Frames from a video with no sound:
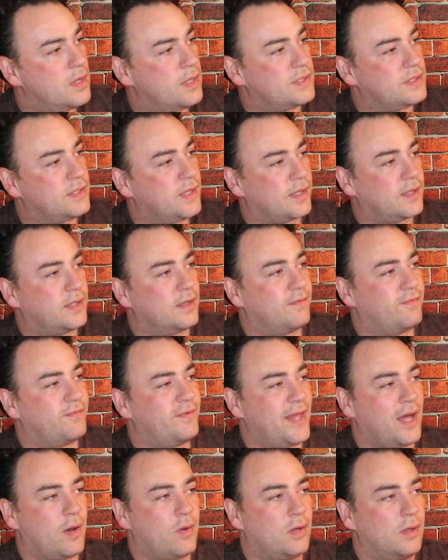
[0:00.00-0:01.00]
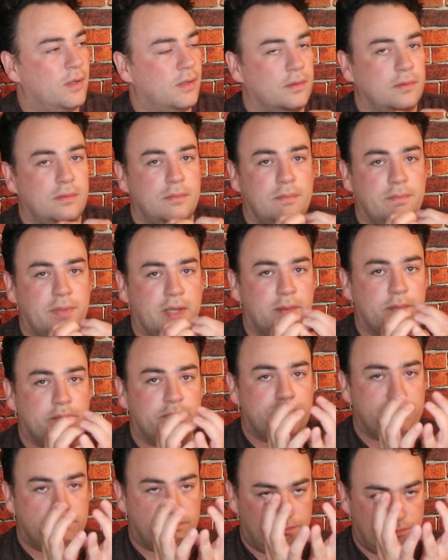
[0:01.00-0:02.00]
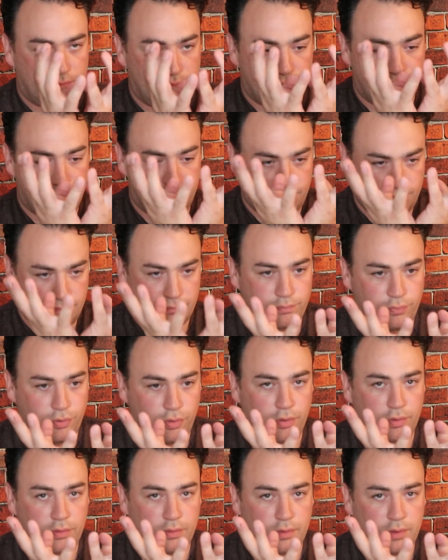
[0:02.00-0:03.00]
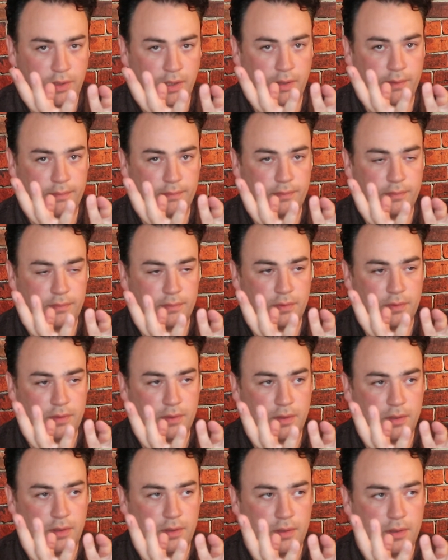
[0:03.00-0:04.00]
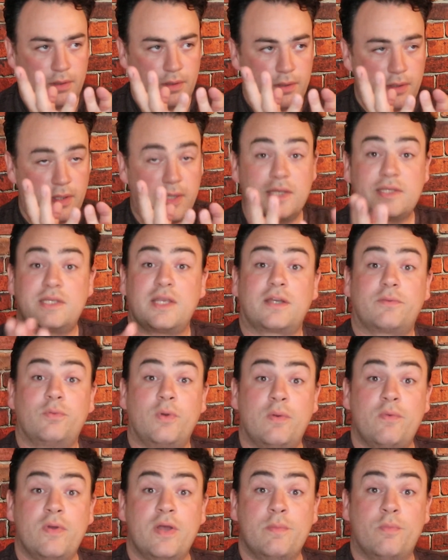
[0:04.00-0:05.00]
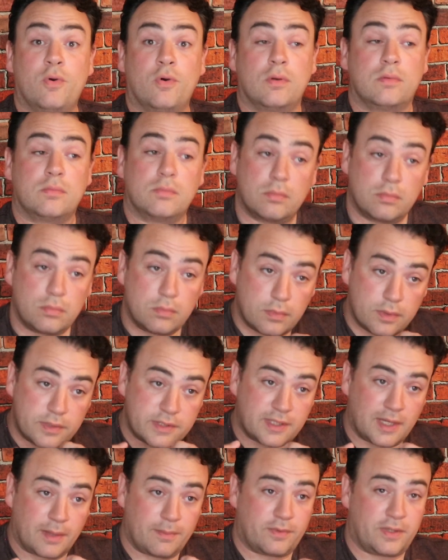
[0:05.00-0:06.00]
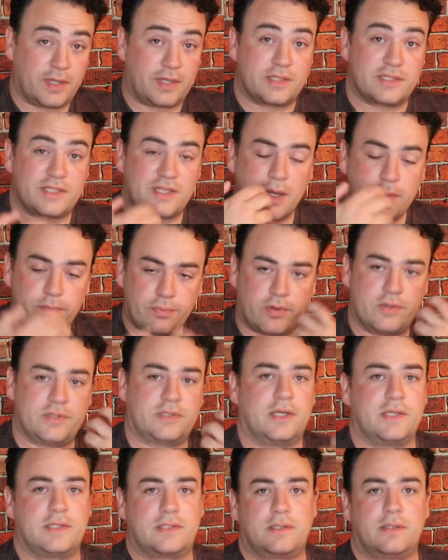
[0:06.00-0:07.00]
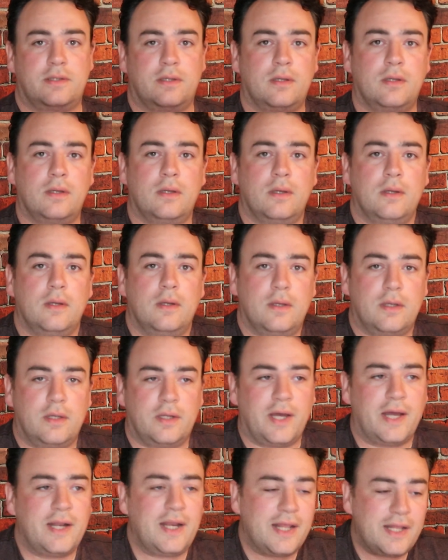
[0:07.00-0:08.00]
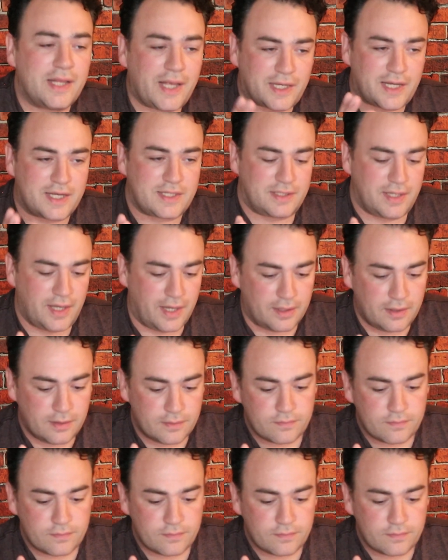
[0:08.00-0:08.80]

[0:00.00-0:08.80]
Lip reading: like a flower being born. Yeah, it's like when we're born. Same thing, same process. And then, like I said,